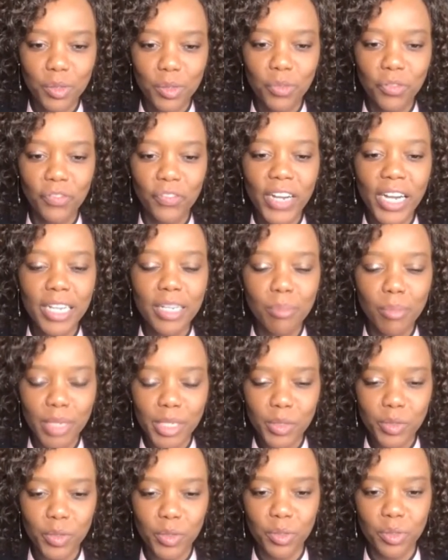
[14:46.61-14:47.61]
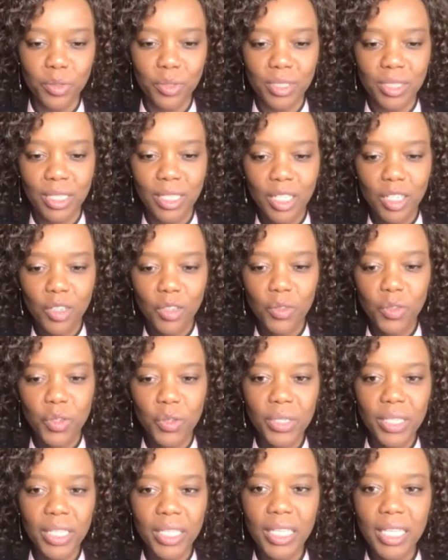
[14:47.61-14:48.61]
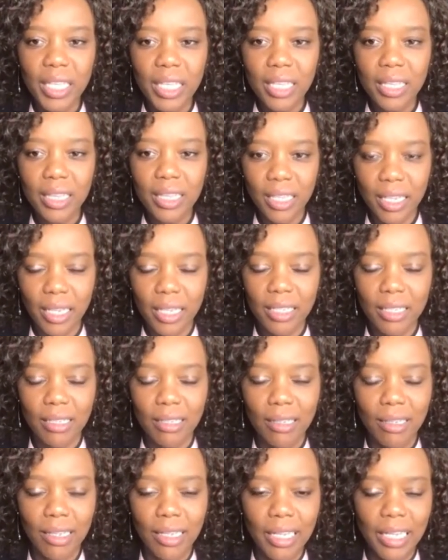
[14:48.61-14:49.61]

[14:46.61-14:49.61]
To find mentors, the key thing,